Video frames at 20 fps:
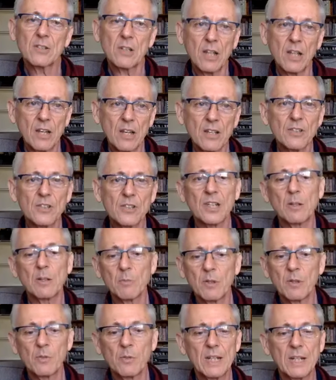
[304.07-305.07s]
last
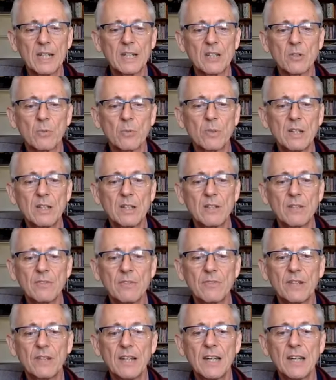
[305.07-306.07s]
couple of weeks
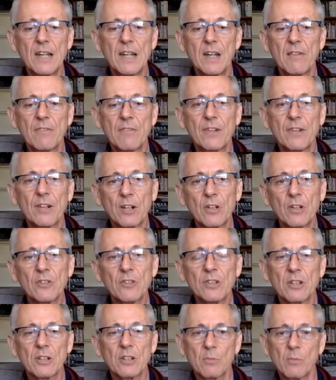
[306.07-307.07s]
we've
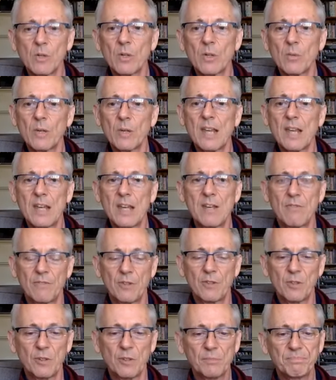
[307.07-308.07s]
forgotten what we're here
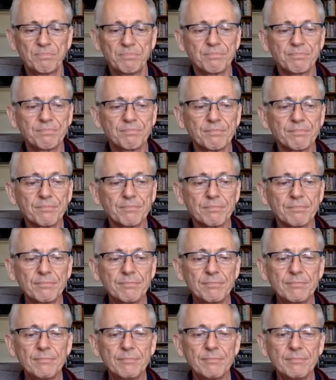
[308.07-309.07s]
for.
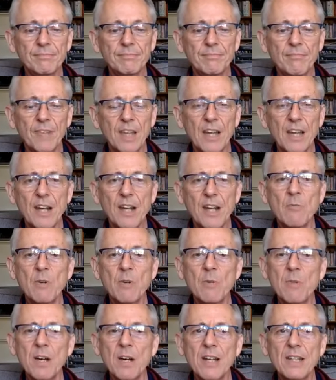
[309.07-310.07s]
And I'm
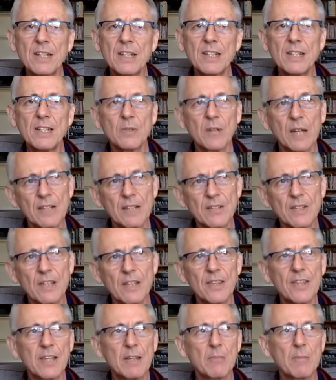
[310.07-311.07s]
reminded as I
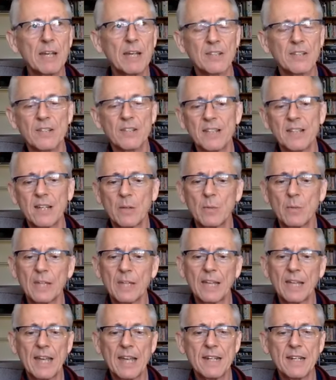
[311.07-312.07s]
think back to that
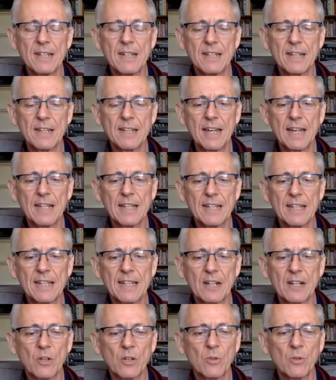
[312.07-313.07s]
weekend and
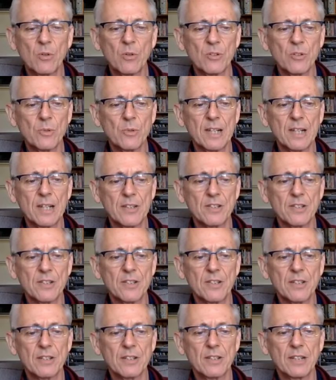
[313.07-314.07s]
that course we listened
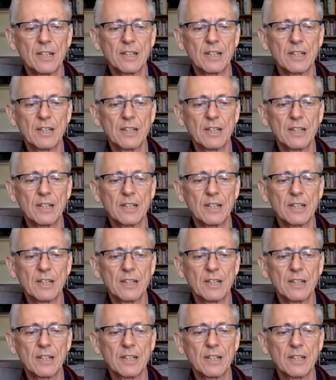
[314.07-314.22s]
to,